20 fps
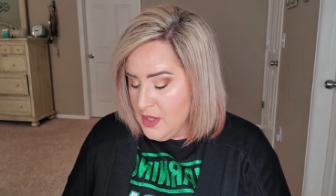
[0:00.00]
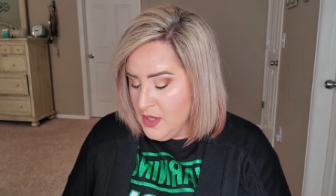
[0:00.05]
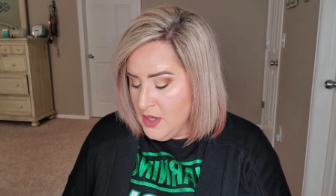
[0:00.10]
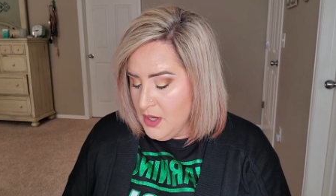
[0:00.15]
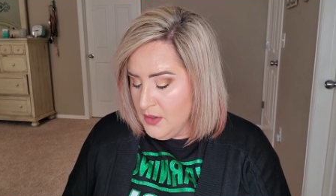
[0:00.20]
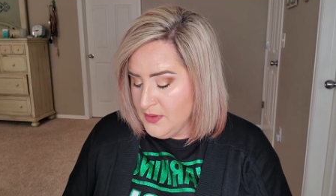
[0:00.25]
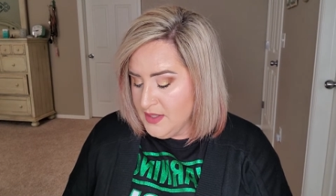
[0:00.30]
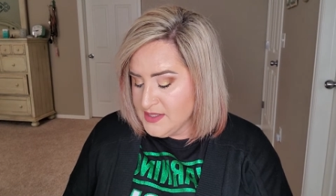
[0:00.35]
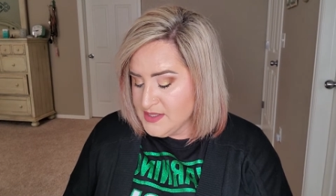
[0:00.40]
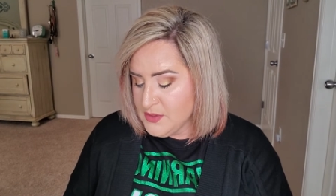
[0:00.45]

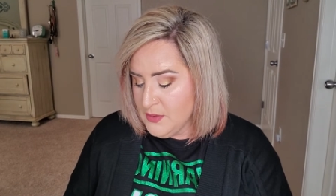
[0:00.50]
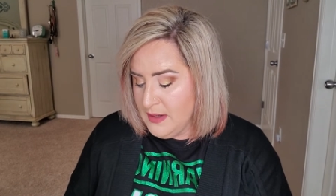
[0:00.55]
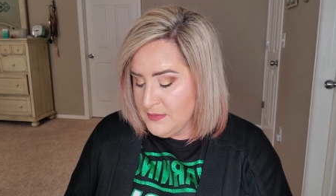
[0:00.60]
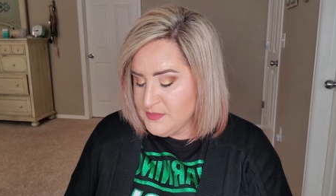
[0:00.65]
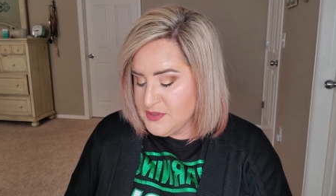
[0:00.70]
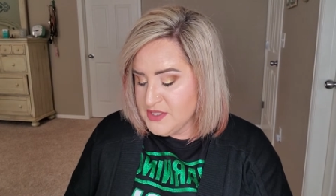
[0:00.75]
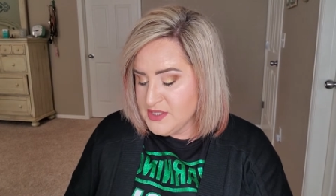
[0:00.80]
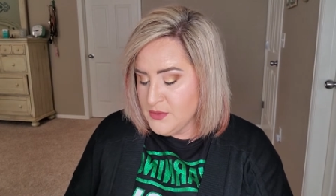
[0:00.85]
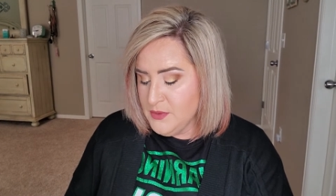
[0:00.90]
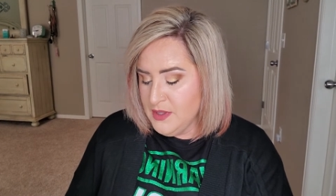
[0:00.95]
Okay, so I'm
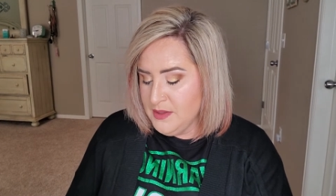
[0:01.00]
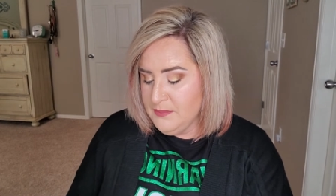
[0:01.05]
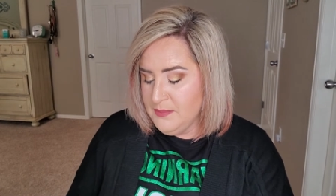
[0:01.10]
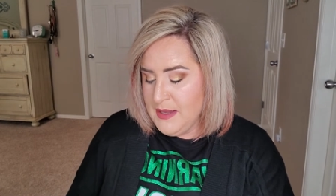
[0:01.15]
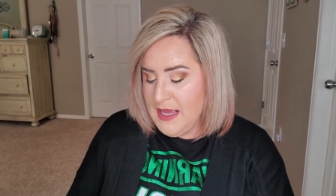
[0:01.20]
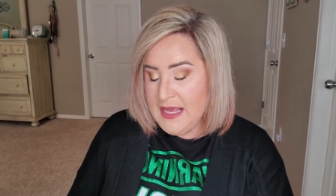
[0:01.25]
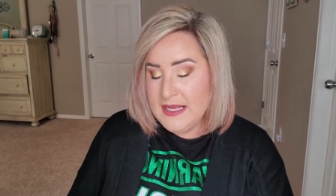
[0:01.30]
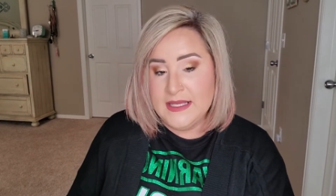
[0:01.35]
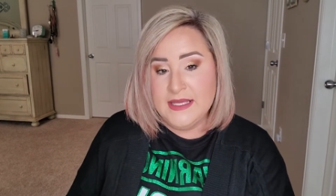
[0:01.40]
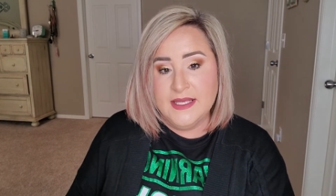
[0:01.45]
just going
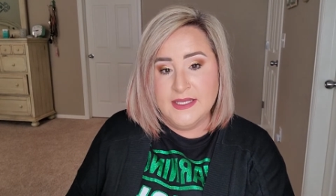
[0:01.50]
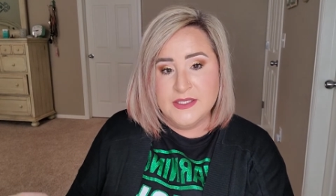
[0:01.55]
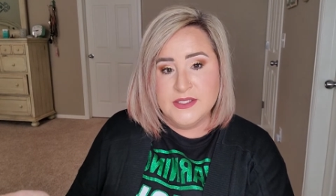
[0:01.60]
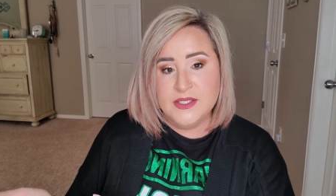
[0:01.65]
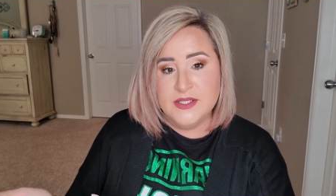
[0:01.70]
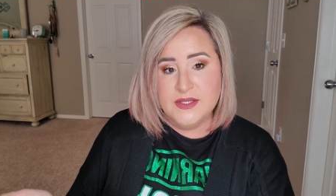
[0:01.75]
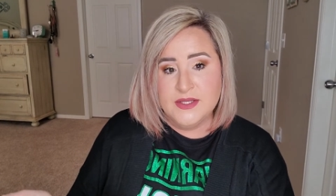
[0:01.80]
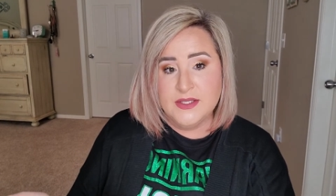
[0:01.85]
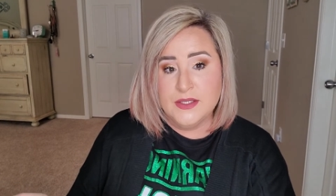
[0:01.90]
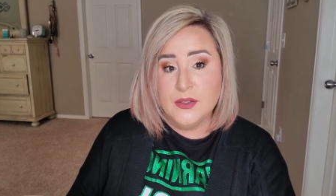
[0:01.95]
back
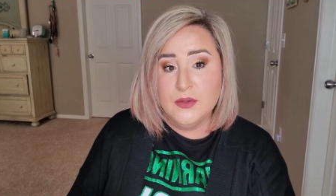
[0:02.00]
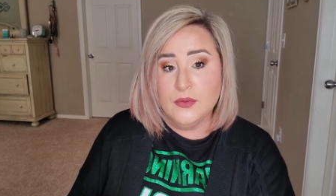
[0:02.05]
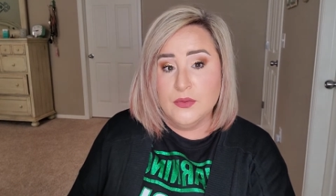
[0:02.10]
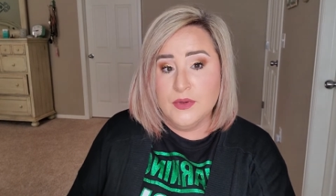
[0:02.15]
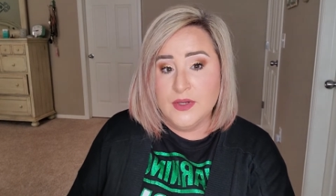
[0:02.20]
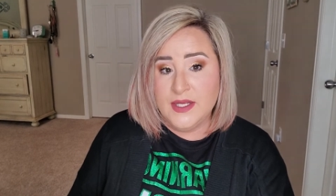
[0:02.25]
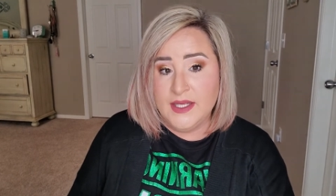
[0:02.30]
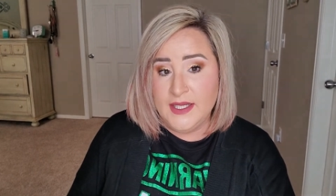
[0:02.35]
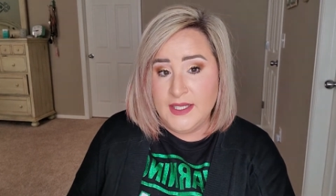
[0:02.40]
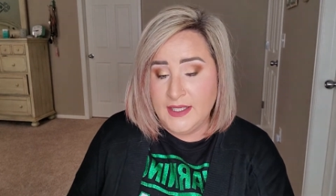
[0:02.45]
into the
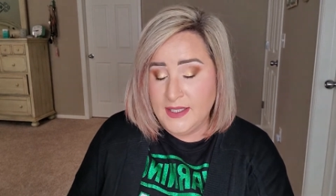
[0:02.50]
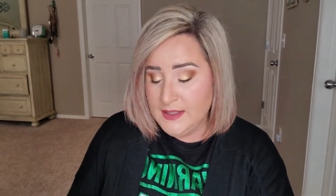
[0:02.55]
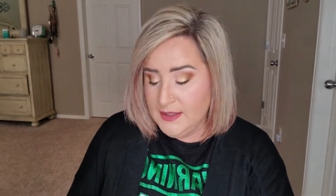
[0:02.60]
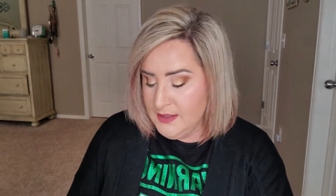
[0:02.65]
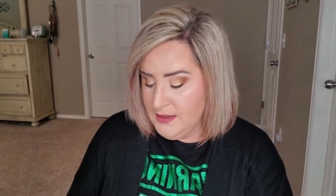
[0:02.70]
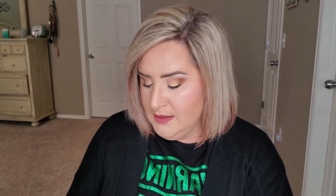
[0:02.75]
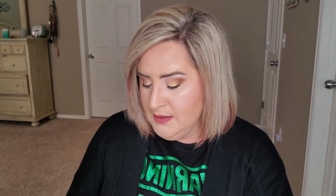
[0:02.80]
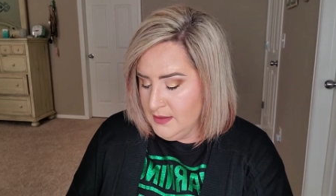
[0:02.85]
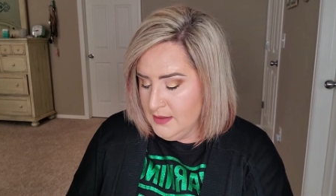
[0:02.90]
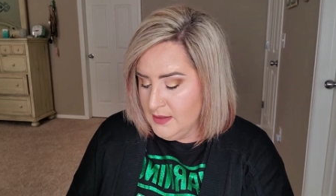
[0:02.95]

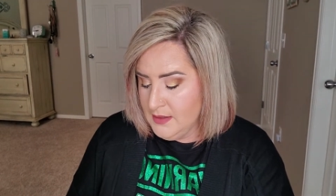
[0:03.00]
green